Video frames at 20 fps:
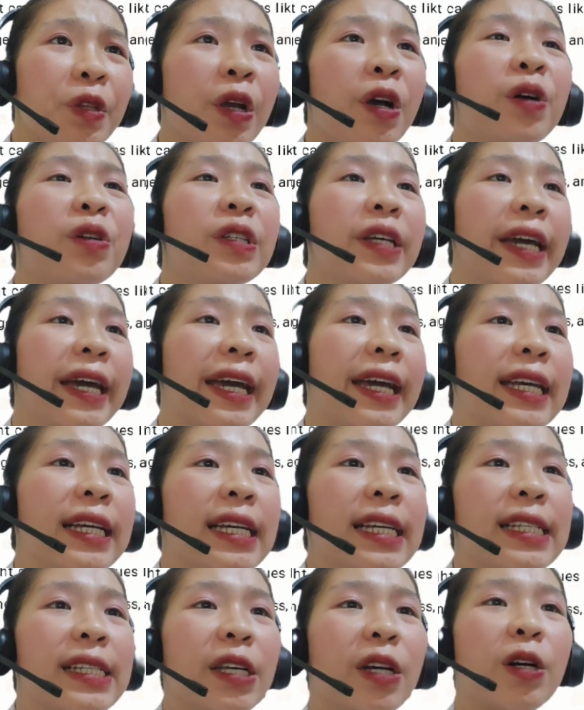Okay,
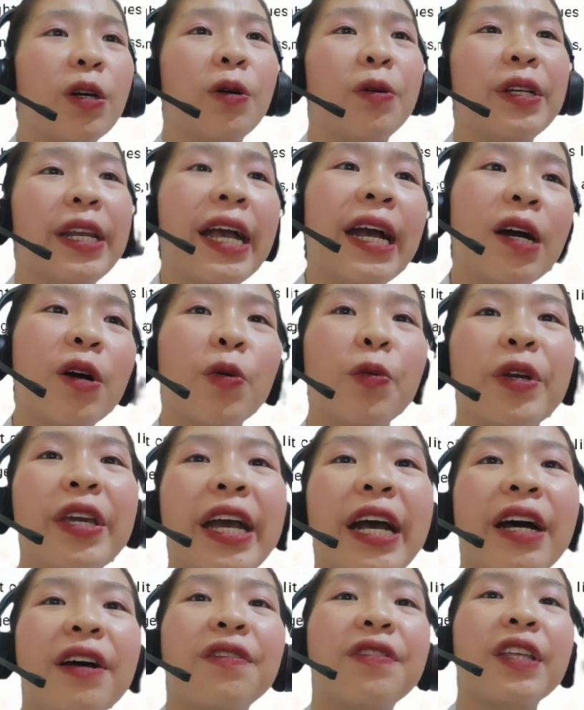so now we
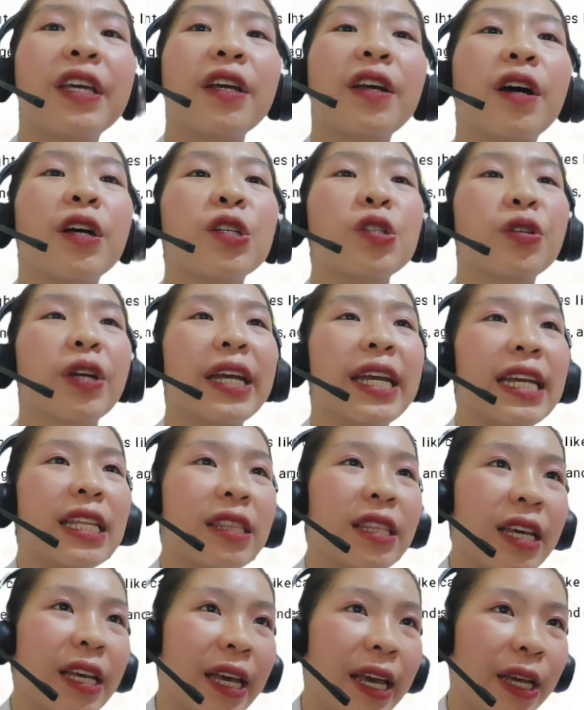have the
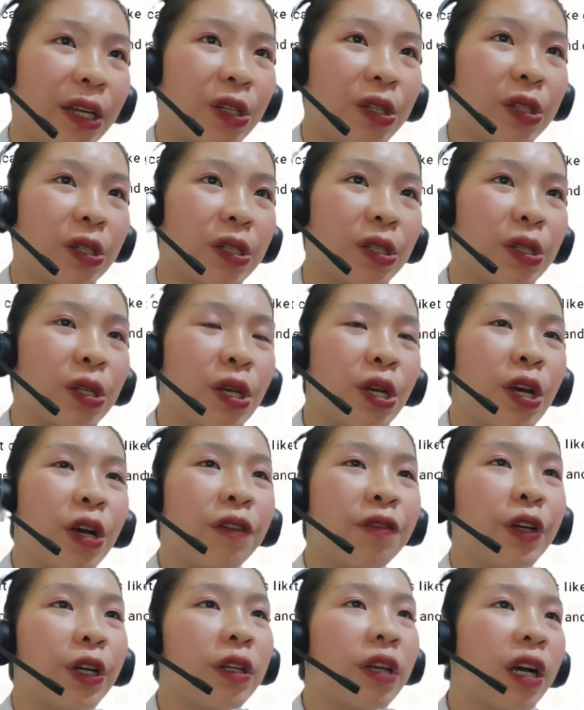contraindications.
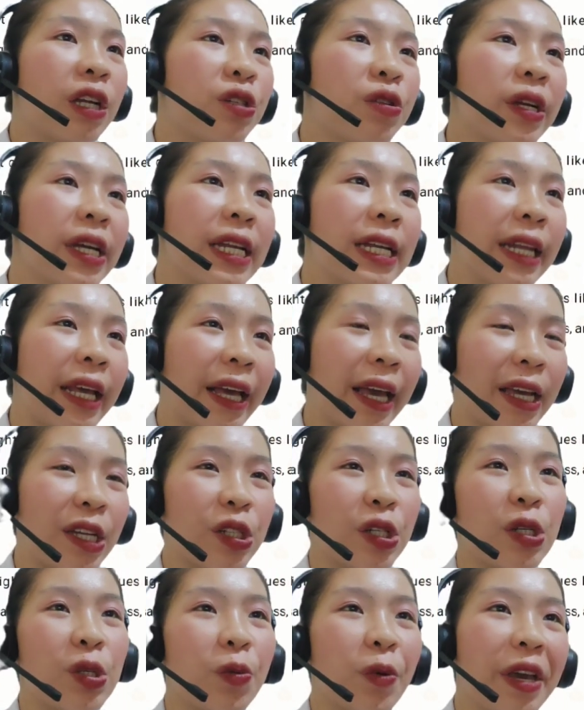For
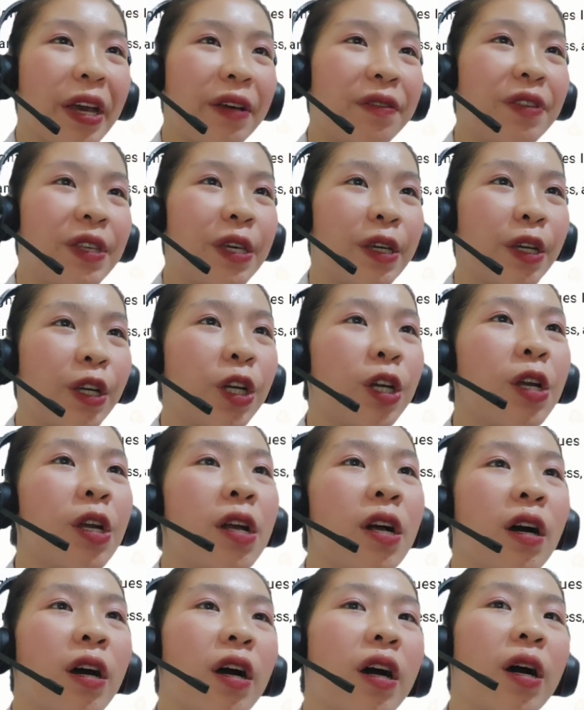contraindications, we have here
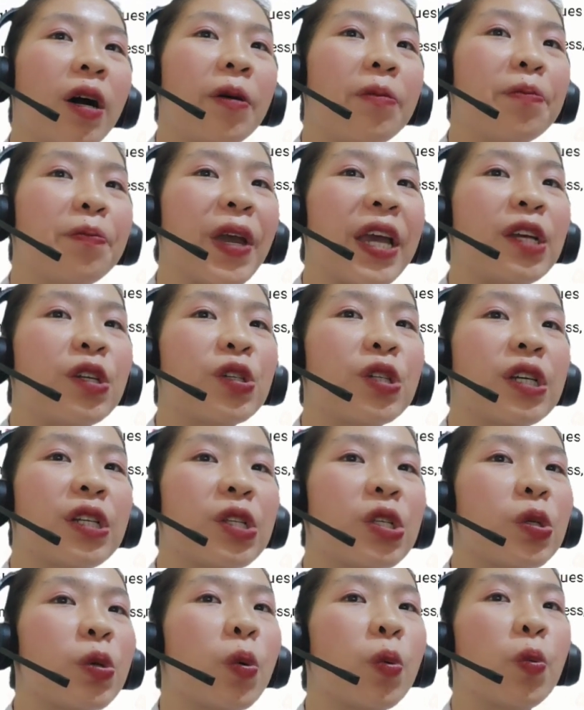
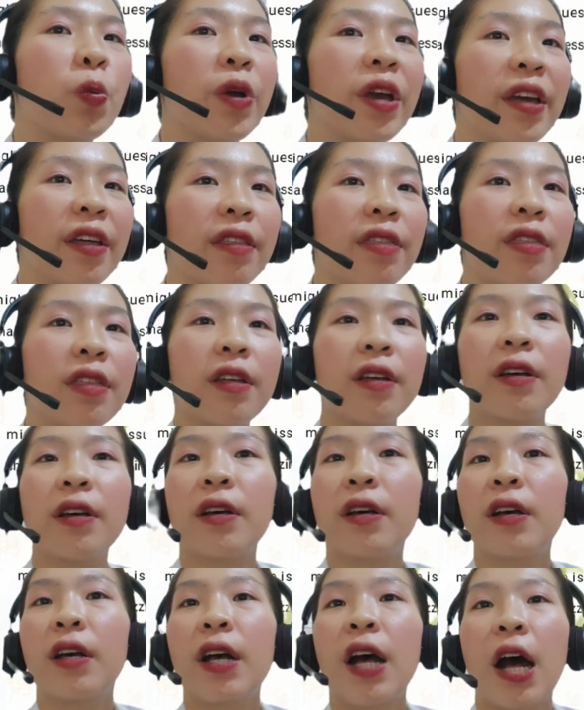patients with,
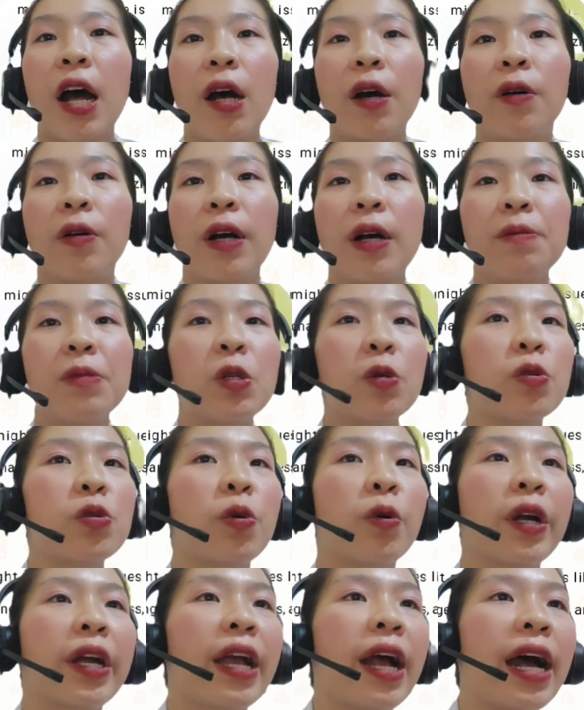oh, I'm so
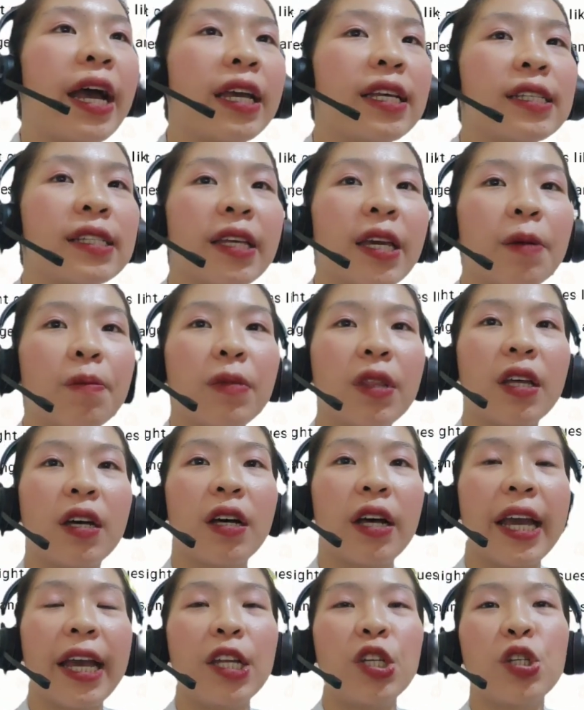sorry, I skipped
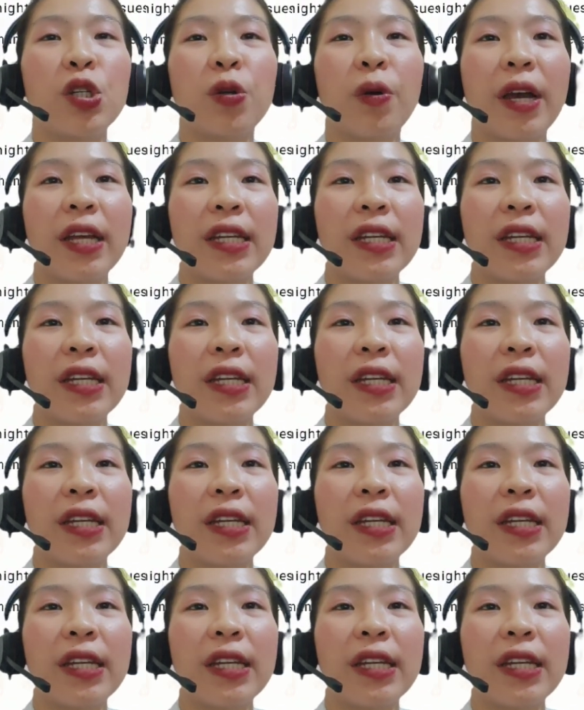H2